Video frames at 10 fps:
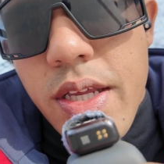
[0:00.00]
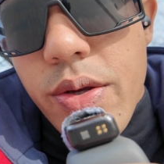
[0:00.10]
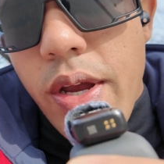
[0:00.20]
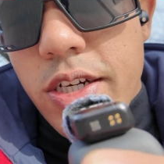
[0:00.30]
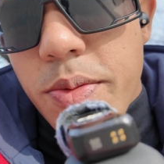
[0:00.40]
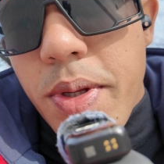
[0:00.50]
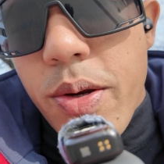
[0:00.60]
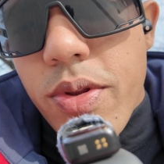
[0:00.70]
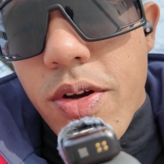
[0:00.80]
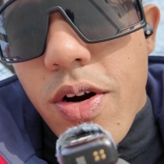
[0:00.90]
you can actually pay
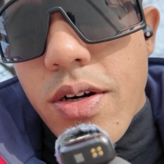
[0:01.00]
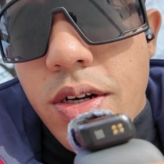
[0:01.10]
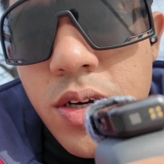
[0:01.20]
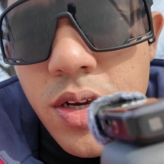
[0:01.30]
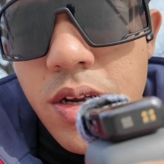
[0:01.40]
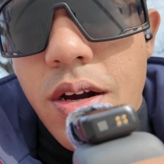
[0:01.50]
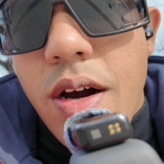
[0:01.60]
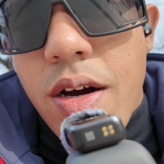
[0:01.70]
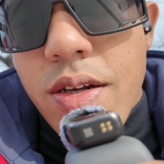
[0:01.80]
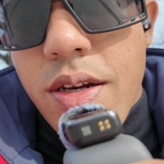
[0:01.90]
with card
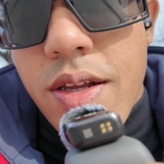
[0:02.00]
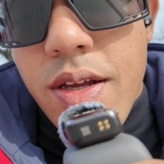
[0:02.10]
on